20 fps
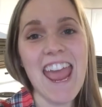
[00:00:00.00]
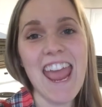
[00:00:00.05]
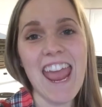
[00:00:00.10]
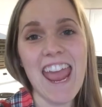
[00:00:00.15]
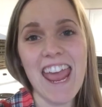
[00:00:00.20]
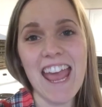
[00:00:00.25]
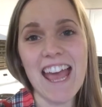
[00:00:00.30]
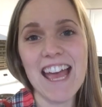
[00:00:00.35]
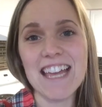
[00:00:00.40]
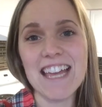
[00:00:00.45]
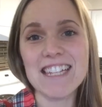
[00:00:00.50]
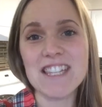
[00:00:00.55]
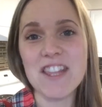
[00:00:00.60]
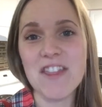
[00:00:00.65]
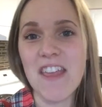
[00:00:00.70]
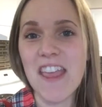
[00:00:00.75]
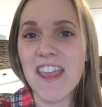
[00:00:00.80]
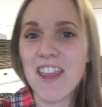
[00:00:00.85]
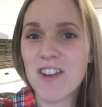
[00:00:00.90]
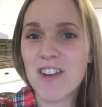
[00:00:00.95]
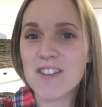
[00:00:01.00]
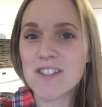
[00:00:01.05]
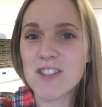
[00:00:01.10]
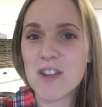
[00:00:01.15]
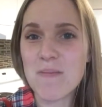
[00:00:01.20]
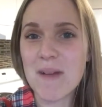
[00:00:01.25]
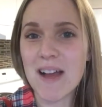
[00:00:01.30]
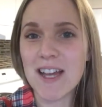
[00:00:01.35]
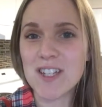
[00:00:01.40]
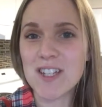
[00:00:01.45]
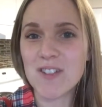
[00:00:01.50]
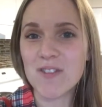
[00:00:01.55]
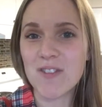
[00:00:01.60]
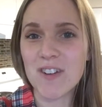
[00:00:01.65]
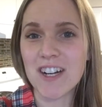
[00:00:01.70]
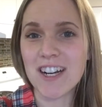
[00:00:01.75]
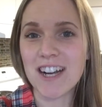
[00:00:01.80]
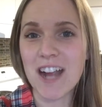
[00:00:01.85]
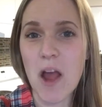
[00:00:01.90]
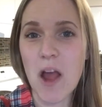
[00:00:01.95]
and thank you so much
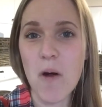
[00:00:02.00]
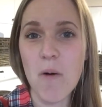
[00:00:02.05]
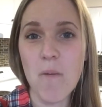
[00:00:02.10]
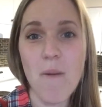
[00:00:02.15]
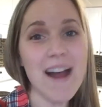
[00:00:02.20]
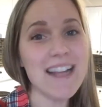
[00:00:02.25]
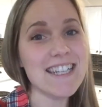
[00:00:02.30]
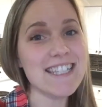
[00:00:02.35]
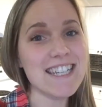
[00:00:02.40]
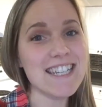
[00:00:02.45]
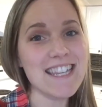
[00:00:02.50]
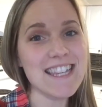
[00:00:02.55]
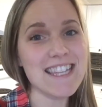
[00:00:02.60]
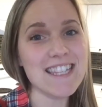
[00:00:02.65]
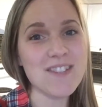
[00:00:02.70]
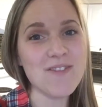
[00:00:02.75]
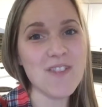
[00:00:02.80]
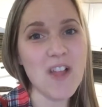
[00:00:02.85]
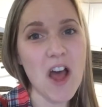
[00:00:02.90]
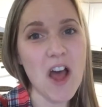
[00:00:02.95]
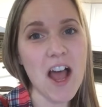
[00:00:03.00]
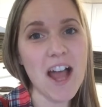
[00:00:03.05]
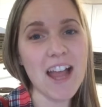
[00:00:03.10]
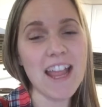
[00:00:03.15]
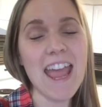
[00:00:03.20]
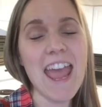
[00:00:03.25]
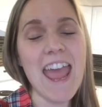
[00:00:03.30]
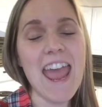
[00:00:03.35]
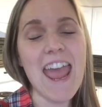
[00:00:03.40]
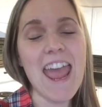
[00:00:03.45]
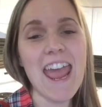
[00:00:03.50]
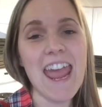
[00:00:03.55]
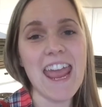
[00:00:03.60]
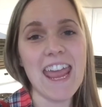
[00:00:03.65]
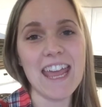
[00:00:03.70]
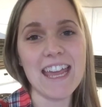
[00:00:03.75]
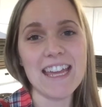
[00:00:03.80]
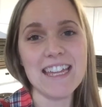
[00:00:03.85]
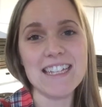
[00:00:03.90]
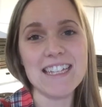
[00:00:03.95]
for watching this vlog,
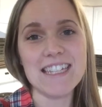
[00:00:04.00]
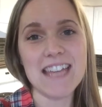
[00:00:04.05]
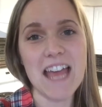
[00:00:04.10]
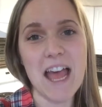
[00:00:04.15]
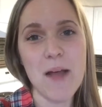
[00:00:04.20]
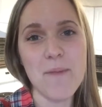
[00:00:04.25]
and